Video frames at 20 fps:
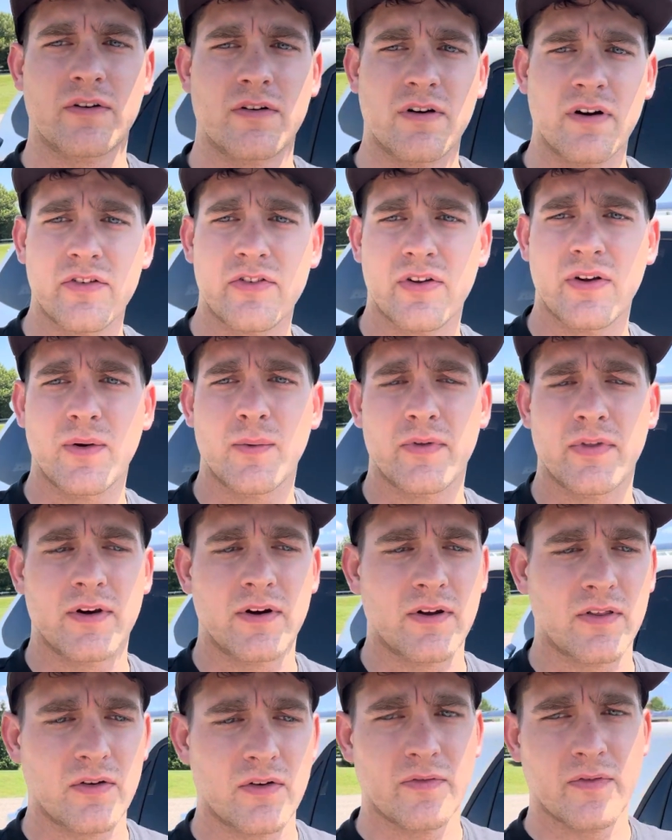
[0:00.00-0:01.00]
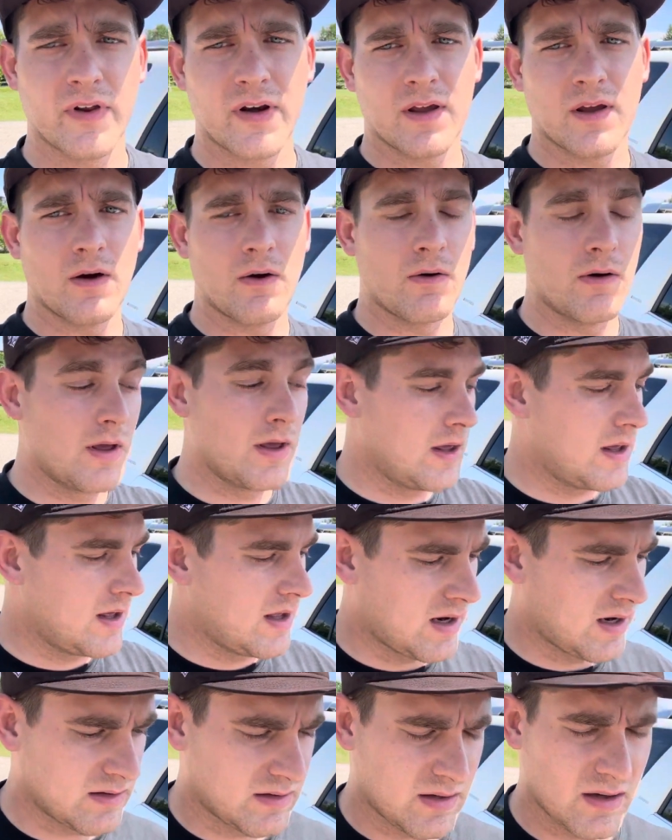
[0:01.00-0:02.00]
Chris here with another video,
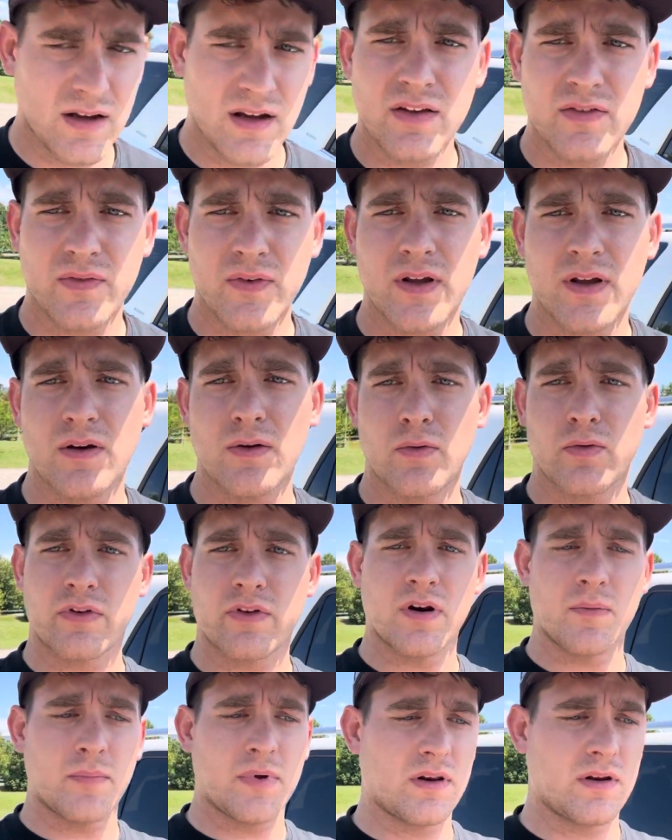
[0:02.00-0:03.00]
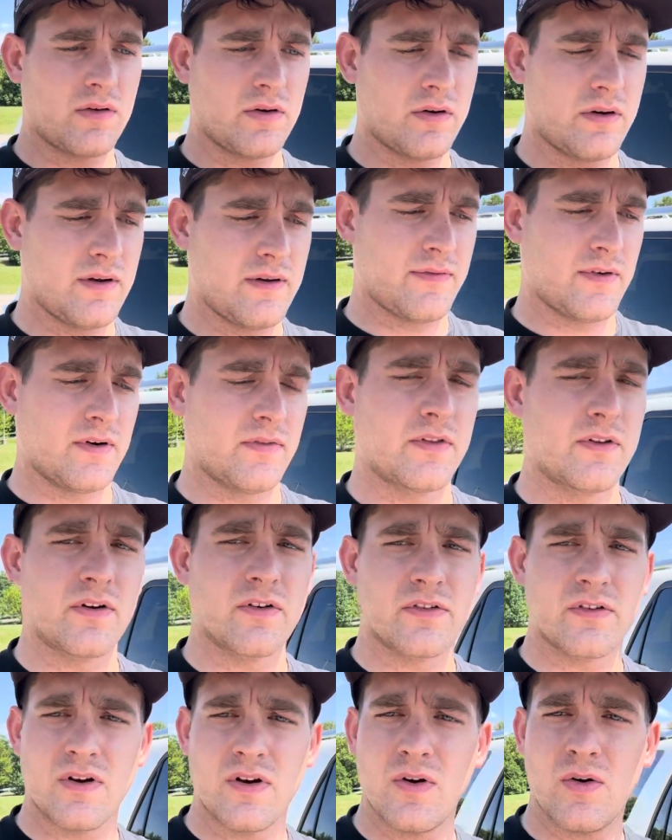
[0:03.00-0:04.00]
and today's video is going to be a little different.
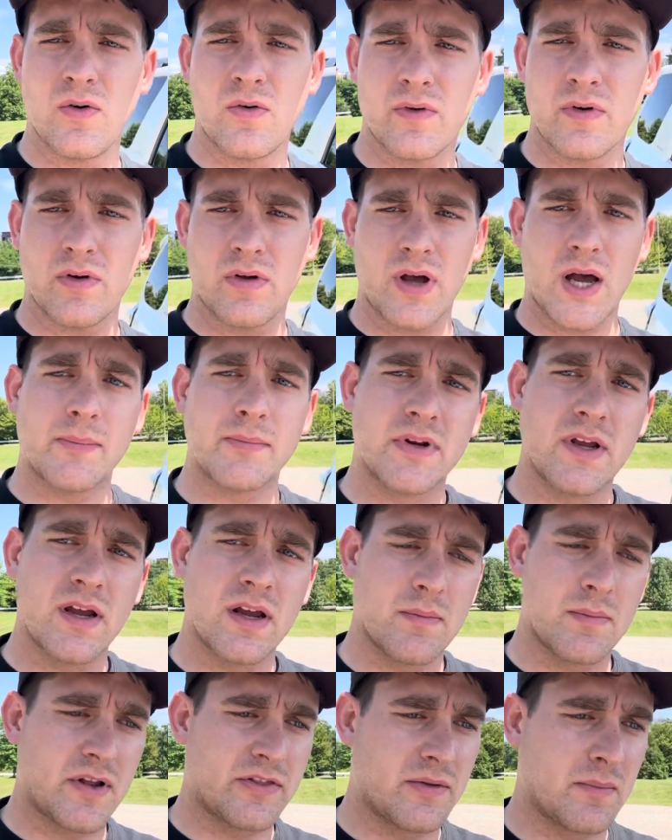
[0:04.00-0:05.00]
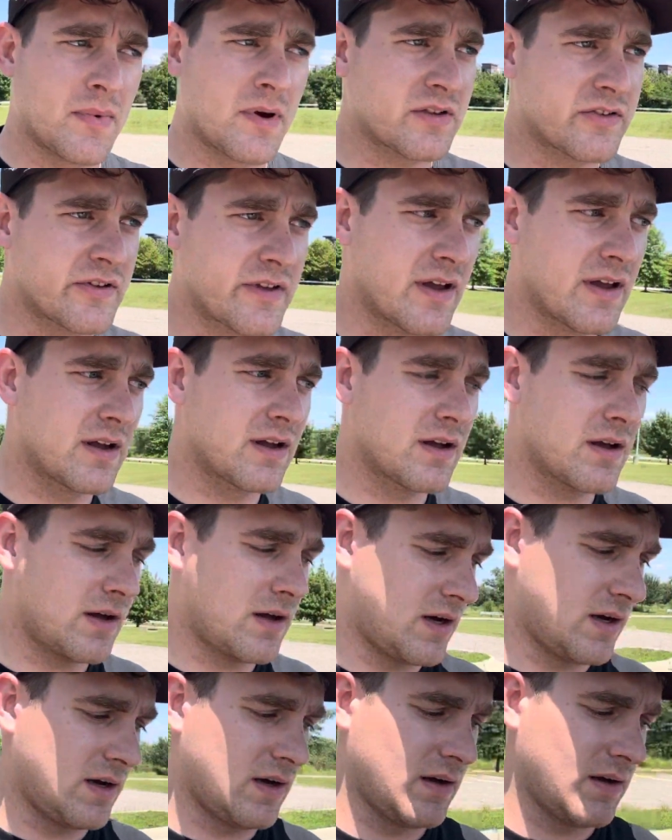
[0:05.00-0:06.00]
There's no real update about the Mustang.
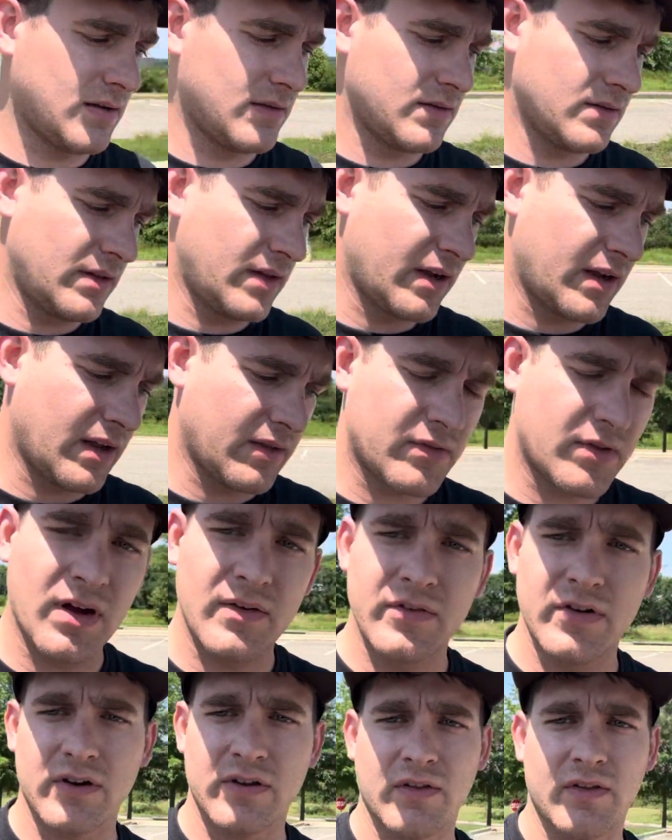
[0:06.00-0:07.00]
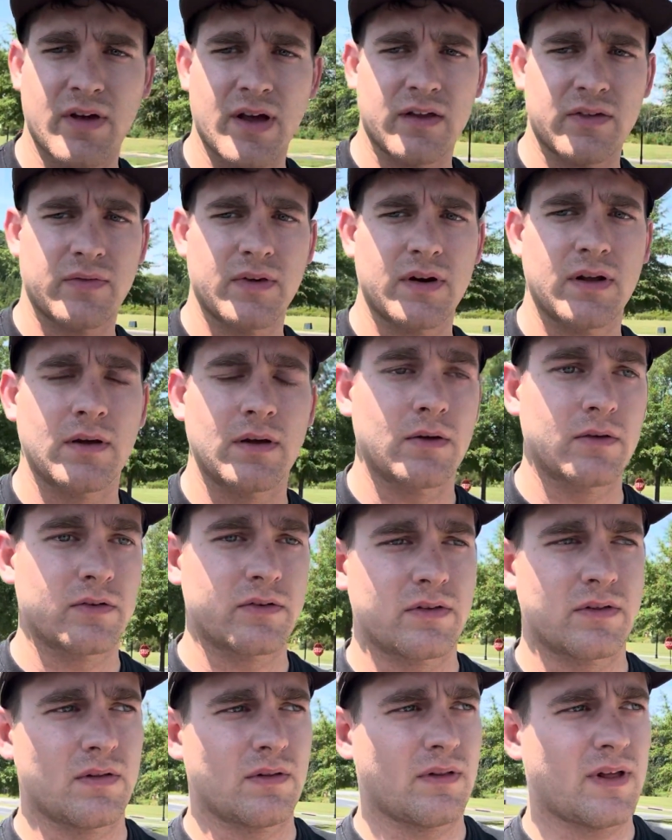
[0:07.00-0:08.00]
Like I've covered in the last
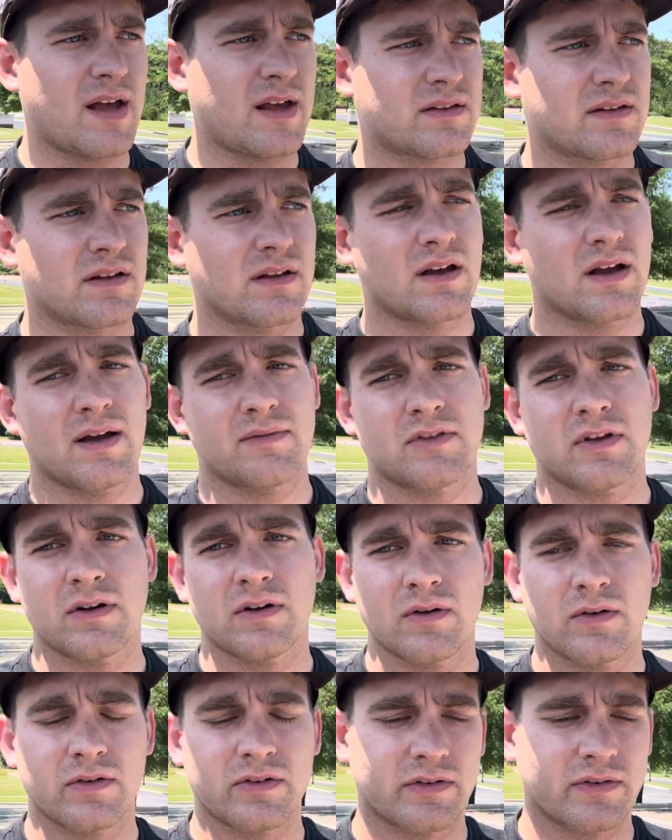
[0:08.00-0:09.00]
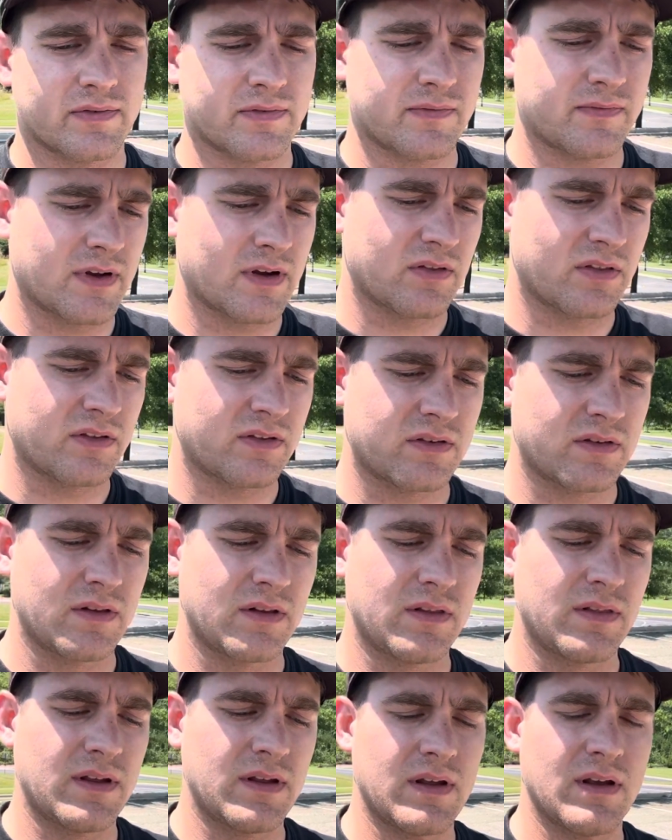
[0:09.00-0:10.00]
videos, the last thing I have to do is just figure
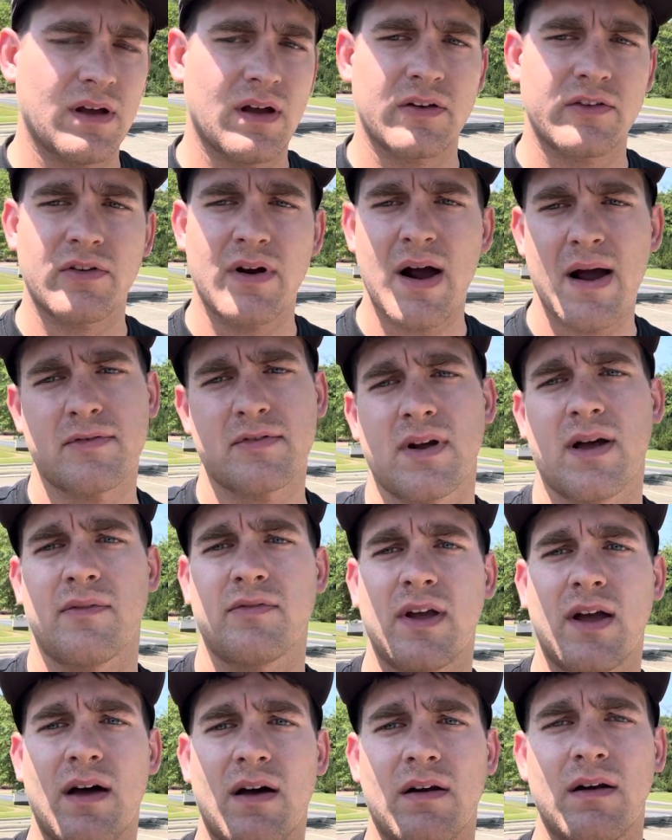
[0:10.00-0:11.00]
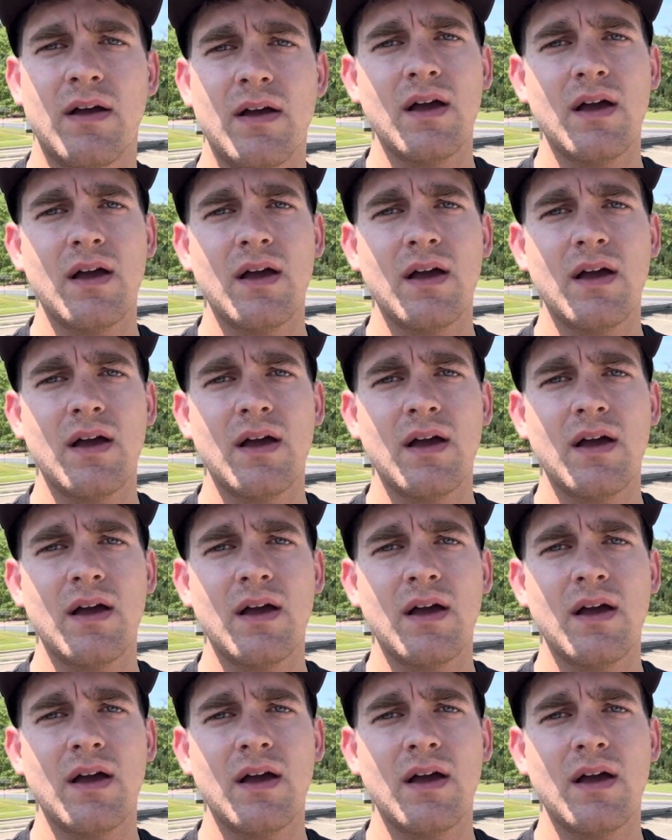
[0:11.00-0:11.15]
the drive shaft out.